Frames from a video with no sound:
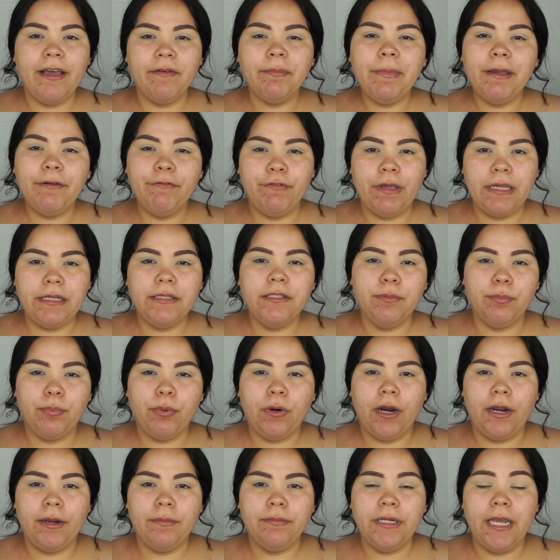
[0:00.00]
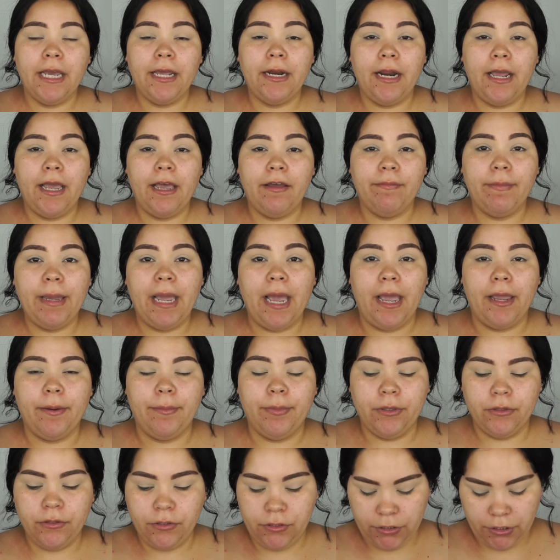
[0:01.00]
have my face primed and I have my
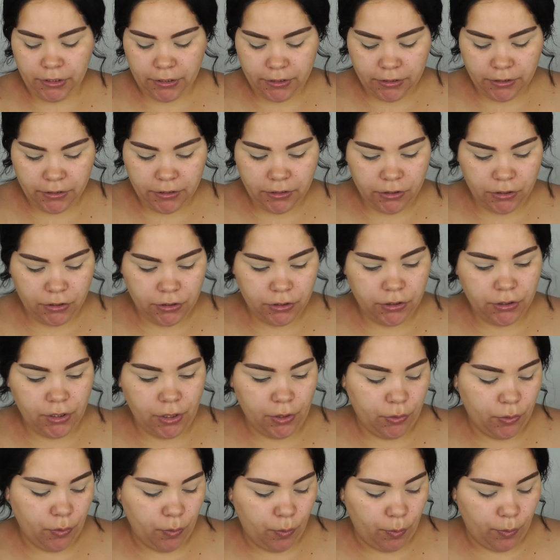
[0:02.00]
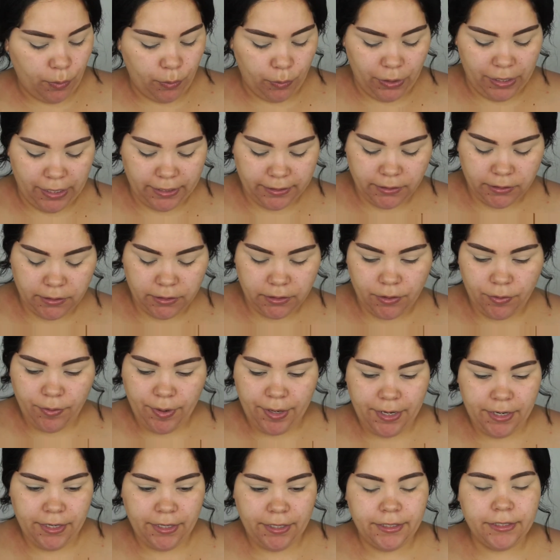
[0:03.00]
eyebrows done, so let's go
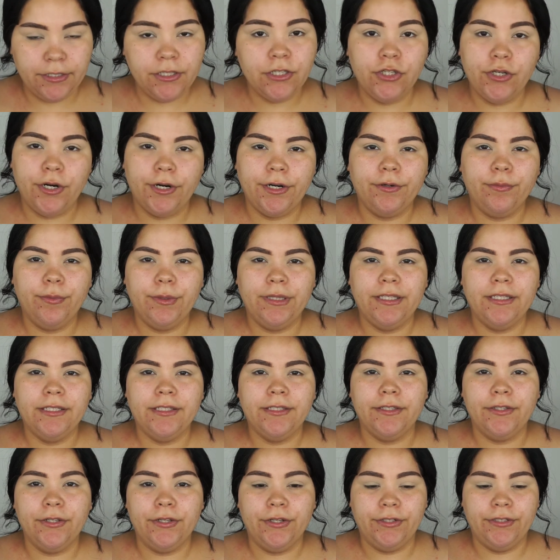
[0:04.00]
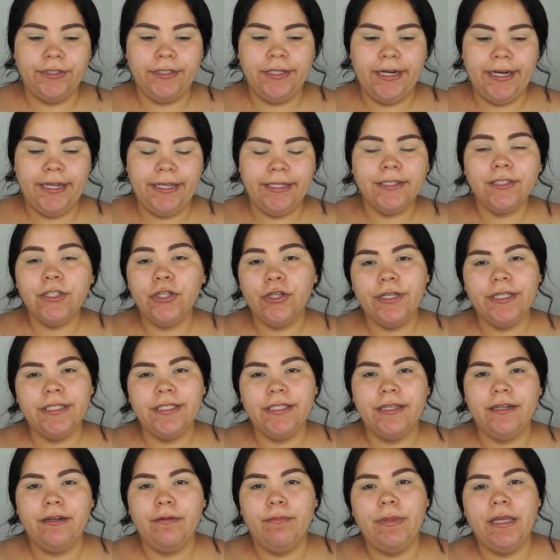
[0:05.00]
ahead and get started with this look. Today's look
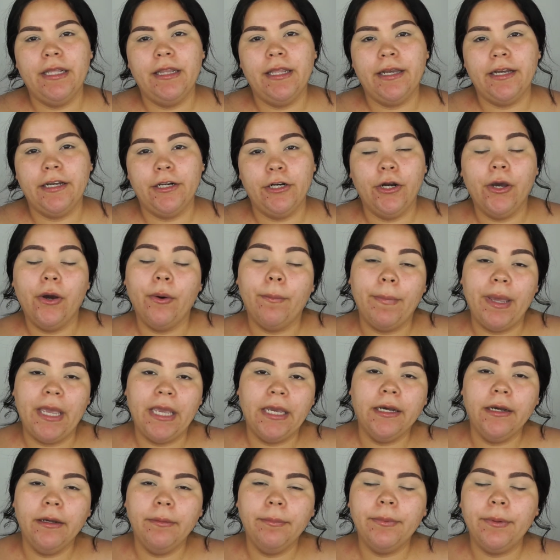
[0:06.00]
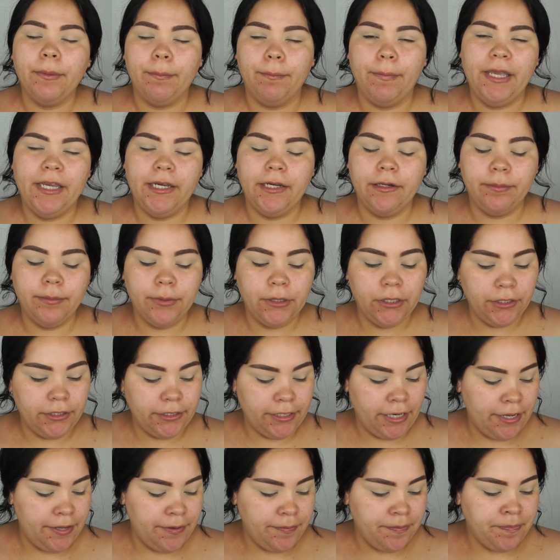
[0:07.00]
is going to be like a no makeup makeup
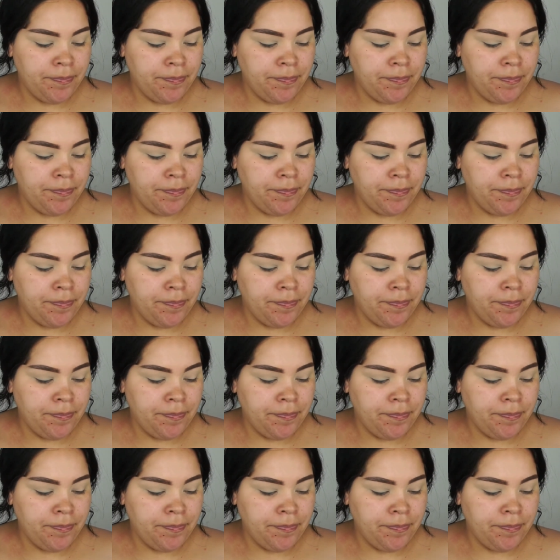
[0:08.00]
look.